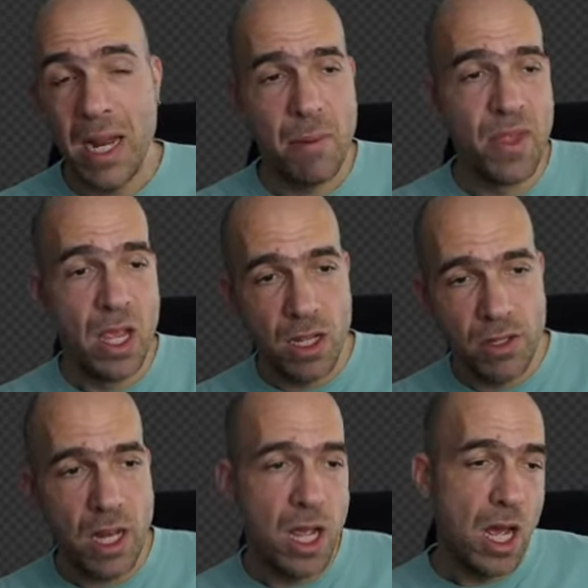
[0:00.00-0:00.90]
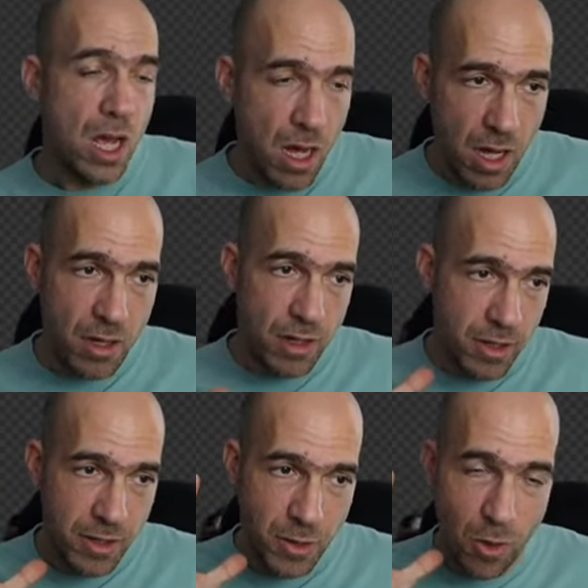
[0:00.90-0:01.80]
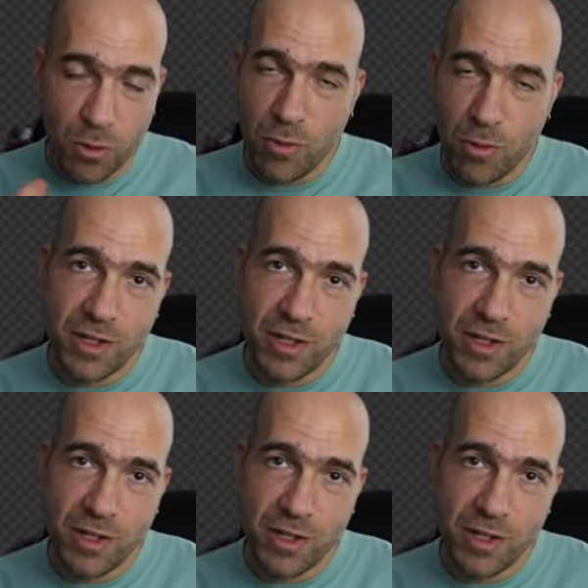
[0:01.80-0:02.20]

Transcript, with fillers: But yeah, you see, uh, you go to